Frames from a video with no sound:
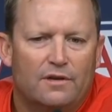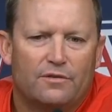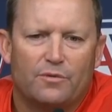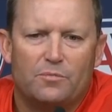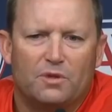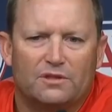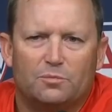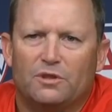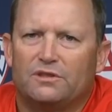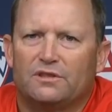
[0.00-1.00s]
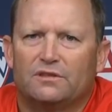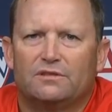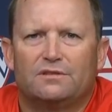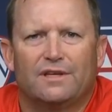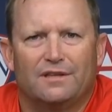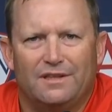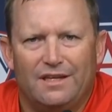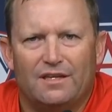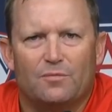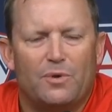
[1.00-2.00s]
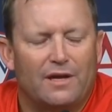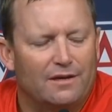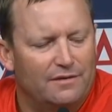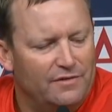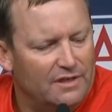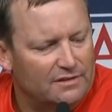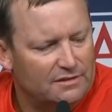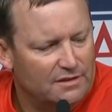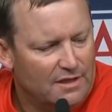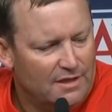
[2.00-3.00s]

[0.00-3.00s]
three plus pitches, that elite competitiveness,